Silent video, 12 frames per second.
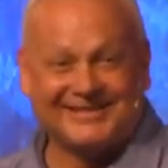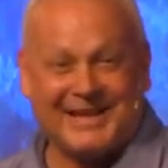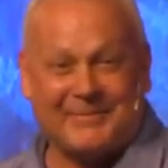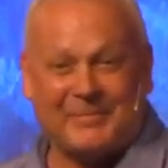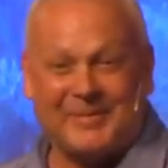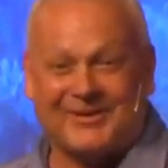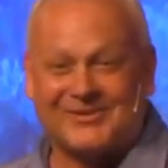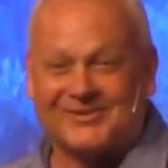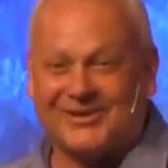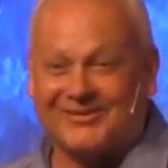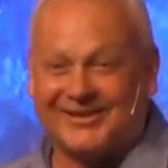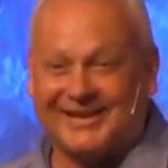How many parents
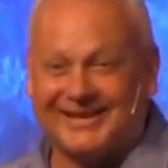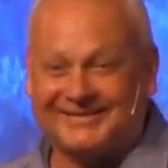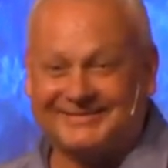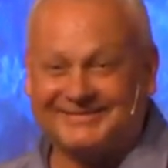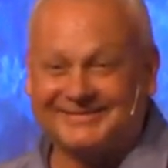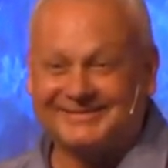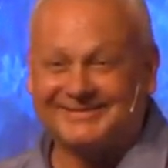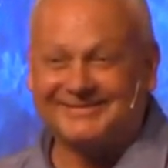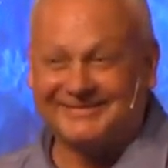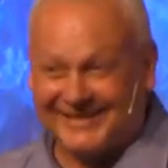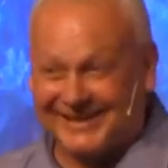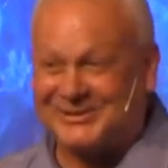agree with that?
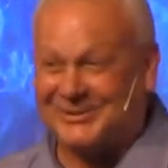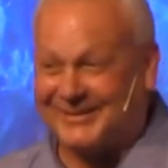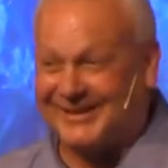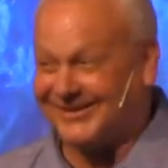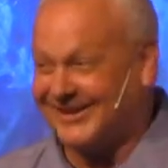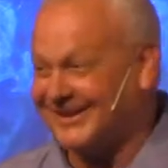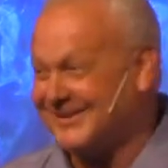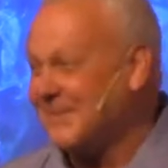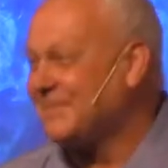Not too many, right?